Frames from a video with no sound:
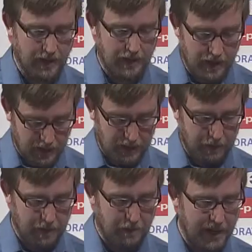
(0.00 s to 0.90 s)
not
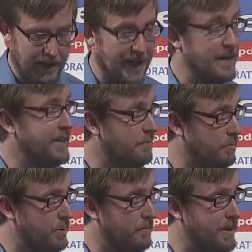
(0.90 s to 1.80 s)
covered by any
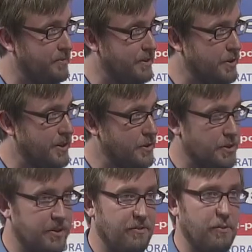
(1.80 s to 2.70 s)
employer-based
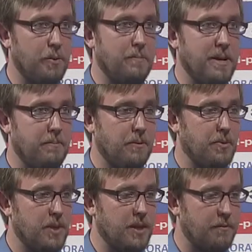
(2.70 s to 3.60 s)
insurance or people who
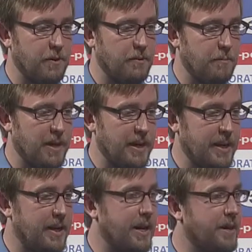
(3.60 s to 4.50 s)
are covered
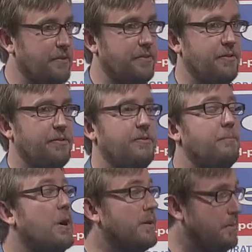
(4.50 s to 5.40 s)
by
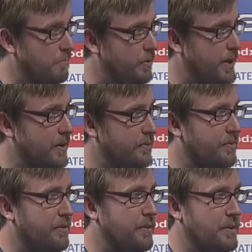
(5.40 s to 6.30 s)
small employers,
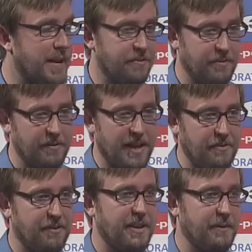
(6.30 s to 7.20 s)
so
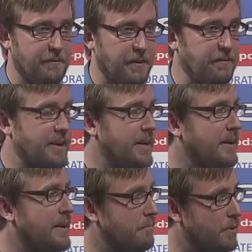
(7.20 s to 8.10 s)
less than 50
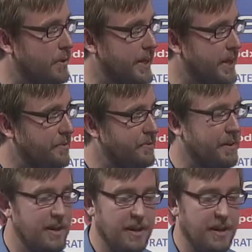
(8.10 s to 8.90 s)
employees.